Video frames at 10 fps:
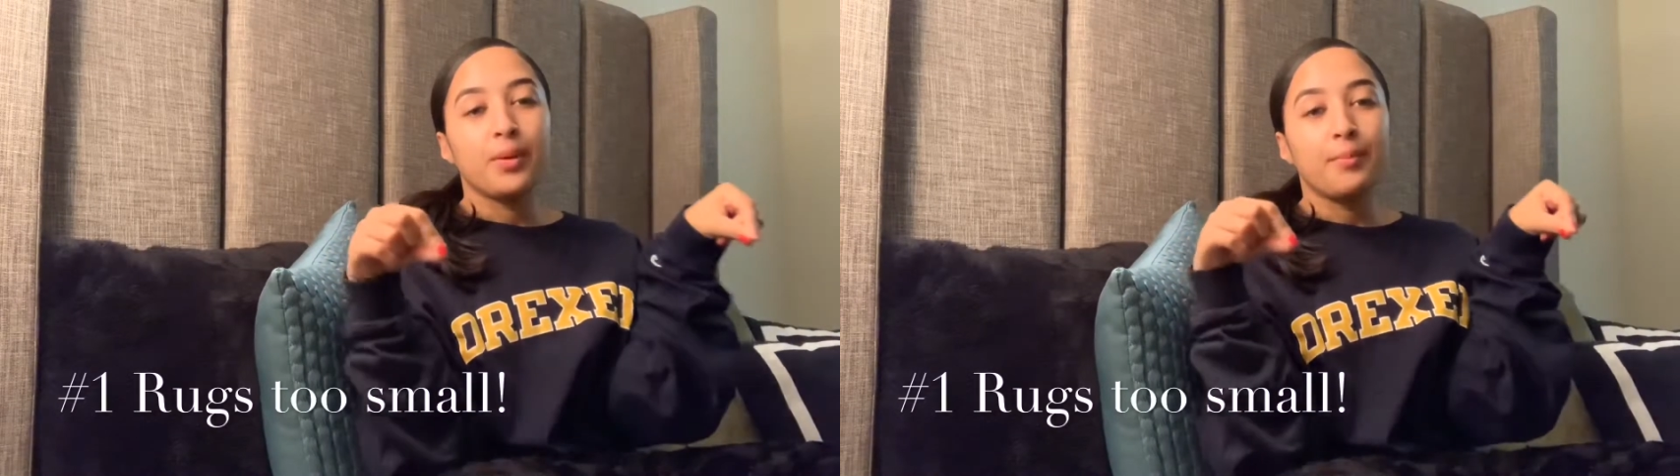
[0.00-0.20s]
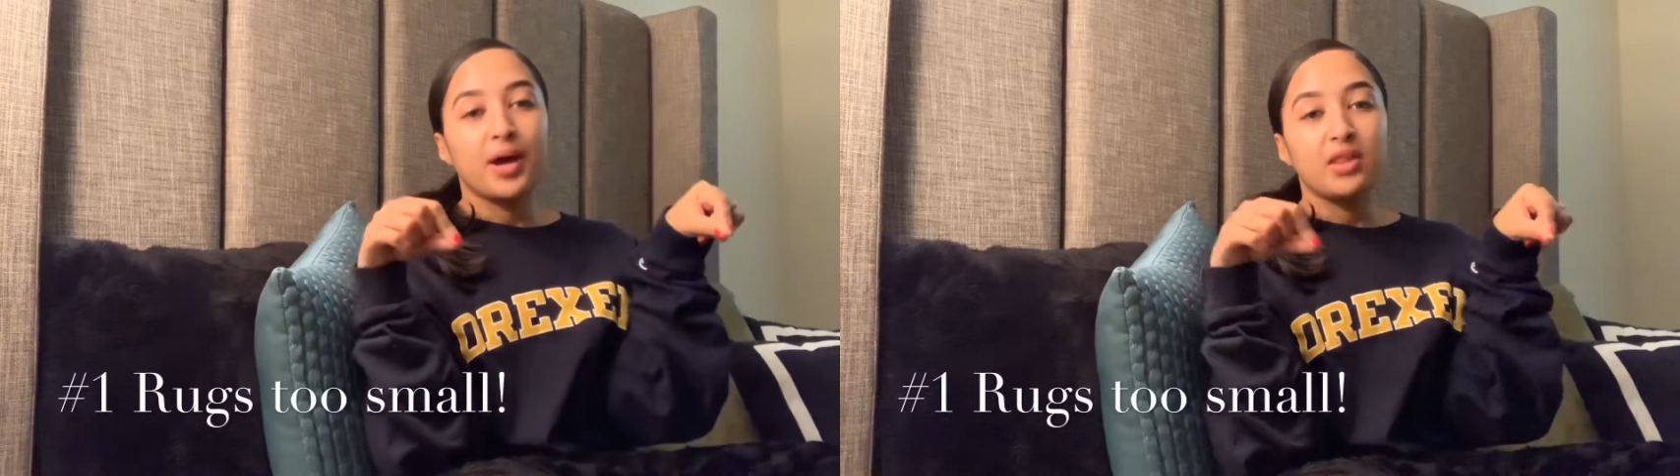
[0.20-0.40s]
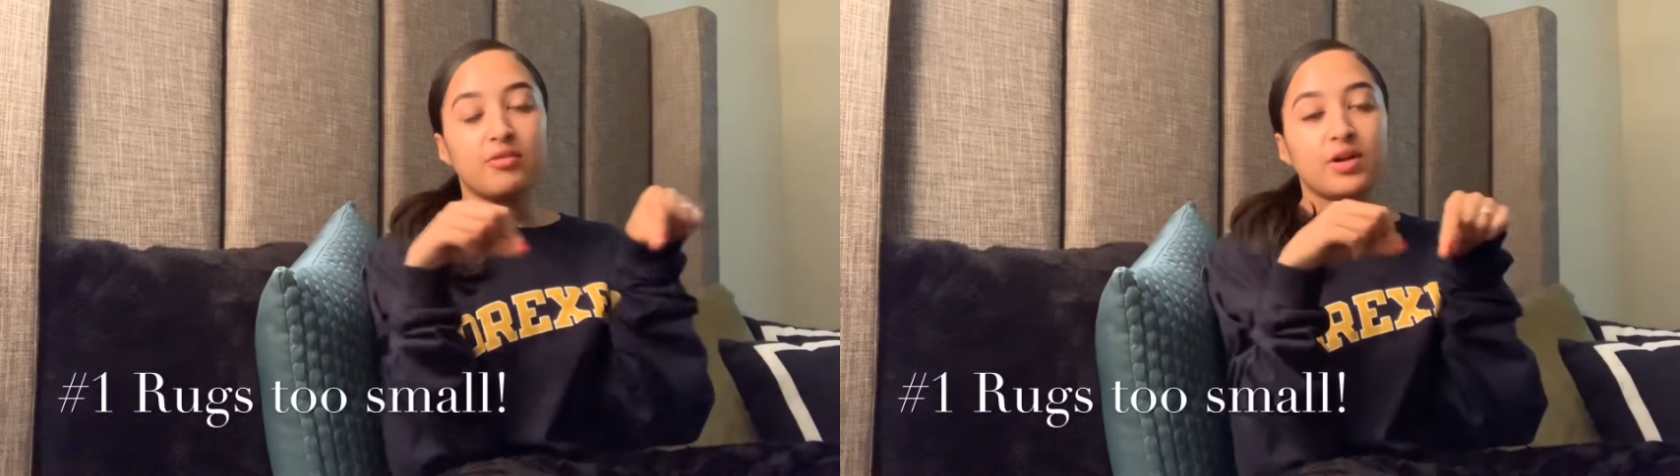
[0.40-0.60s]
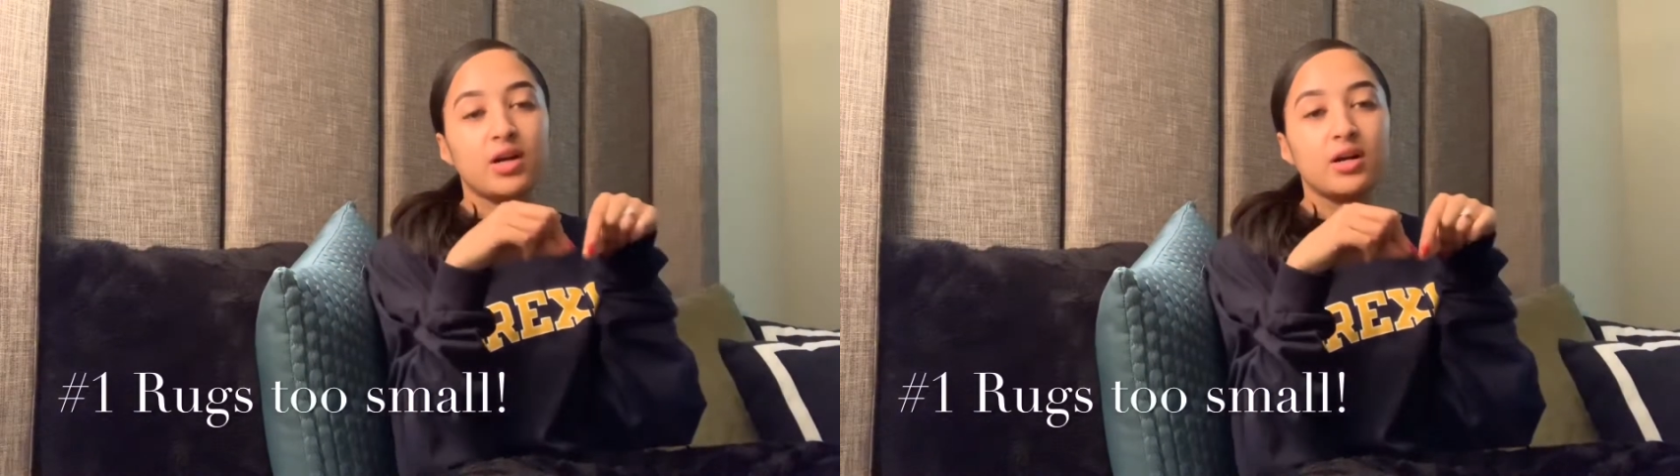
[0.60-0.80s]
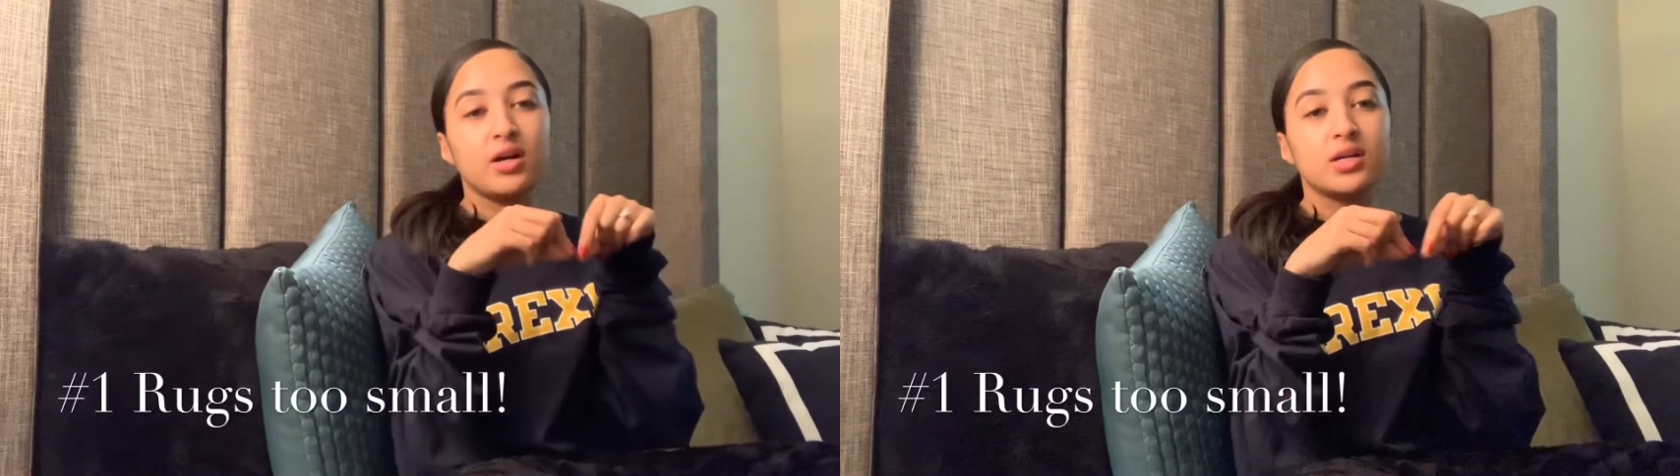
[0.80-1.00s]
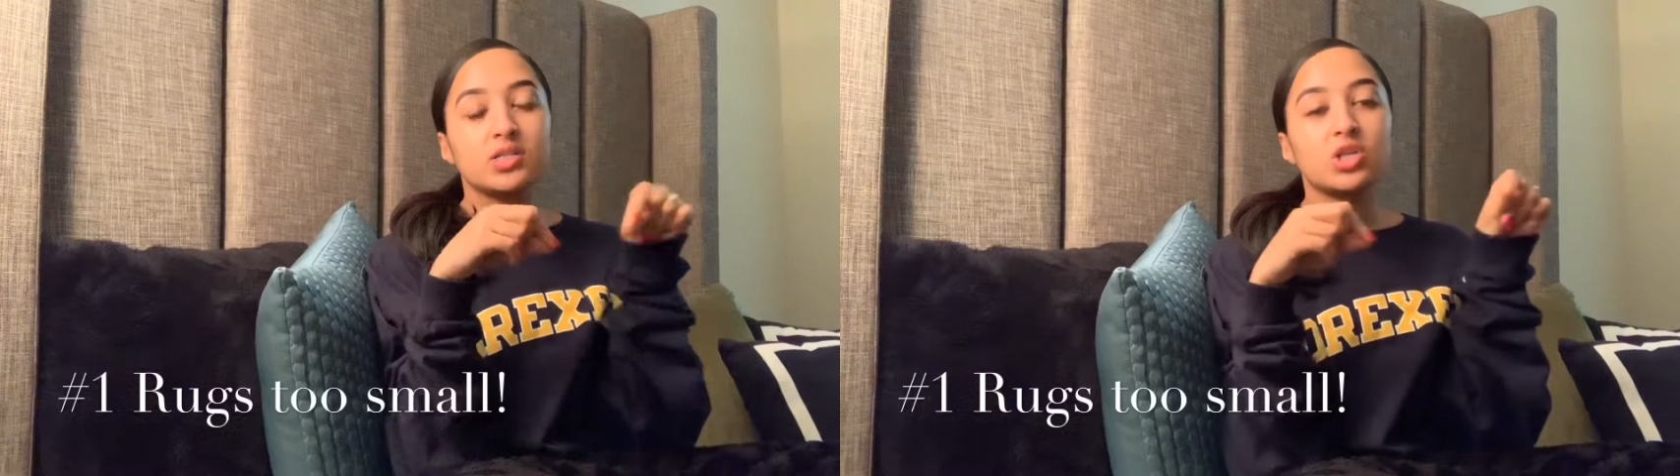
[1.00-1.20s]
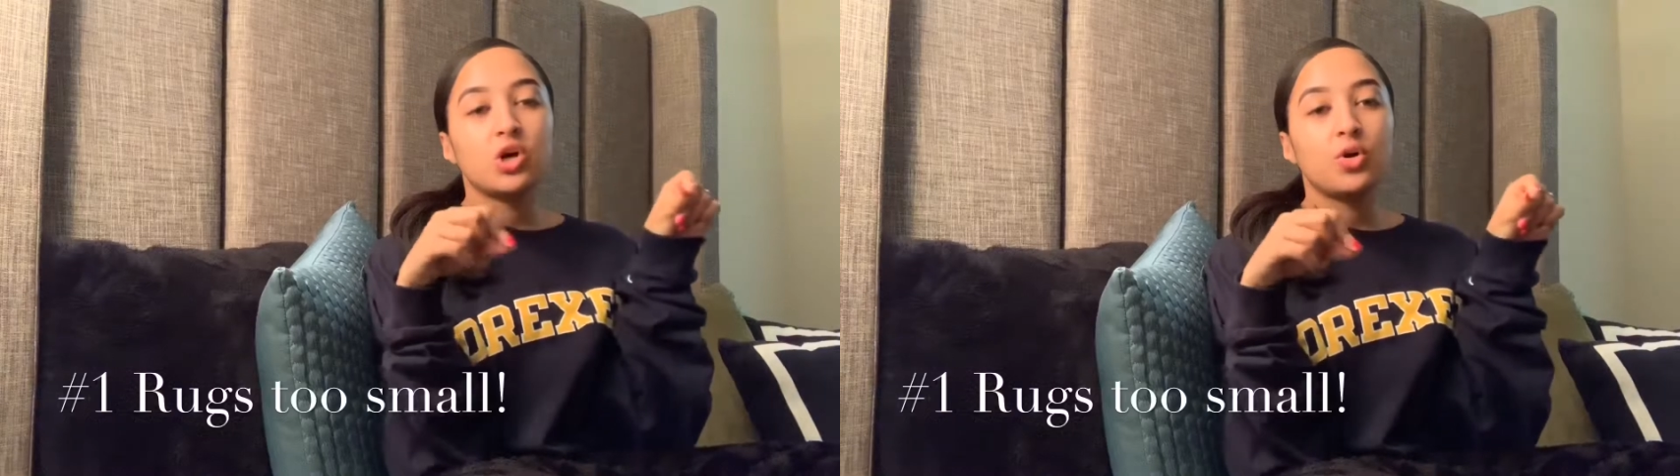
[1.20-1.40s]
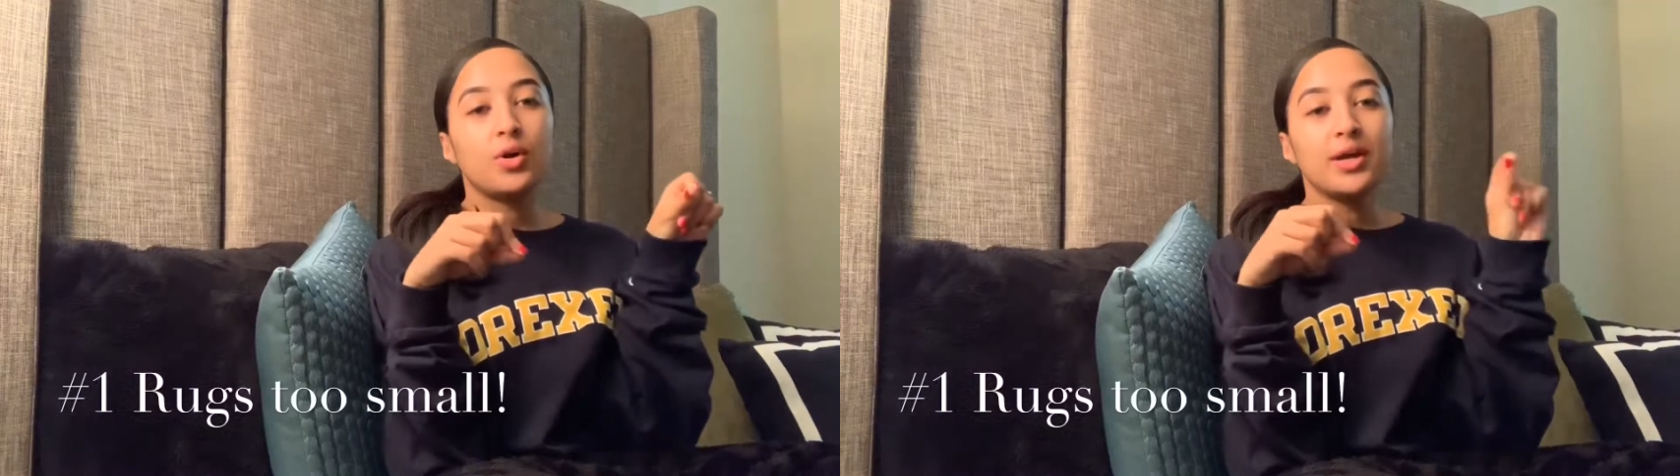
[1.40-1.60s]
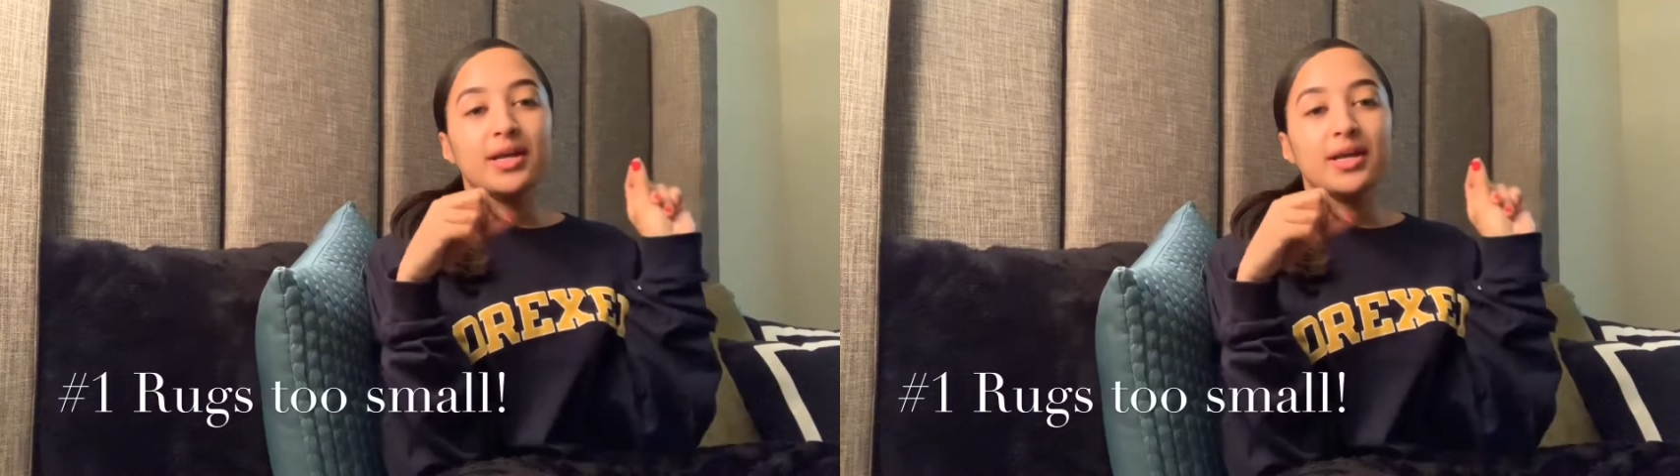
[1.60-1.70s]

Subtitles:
by the rug. So